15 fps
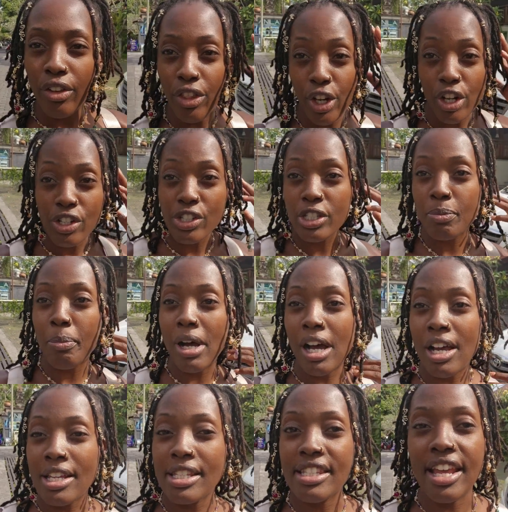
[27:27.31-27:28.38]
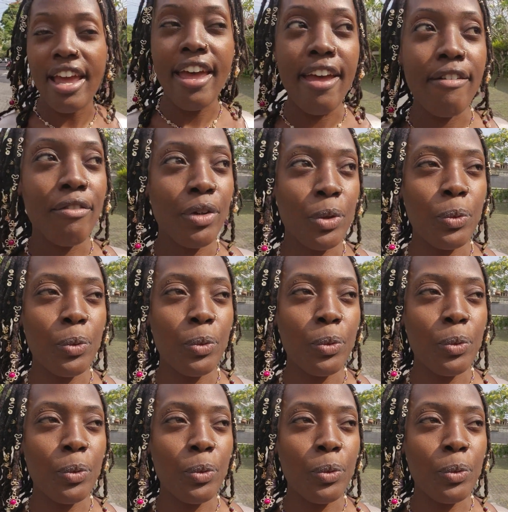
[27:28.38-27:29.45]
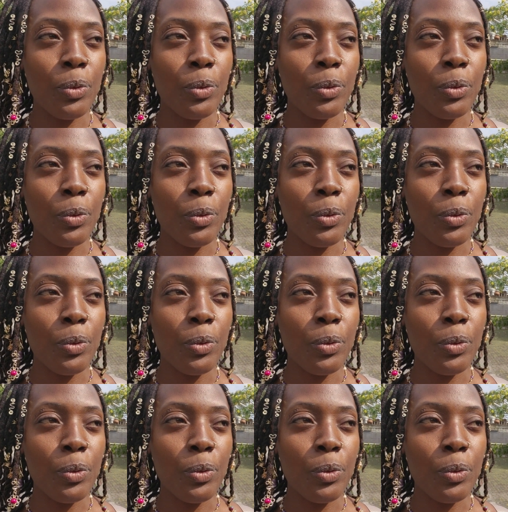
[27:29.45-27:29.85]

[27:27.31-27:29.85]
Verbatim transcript: There are spas everywhere here.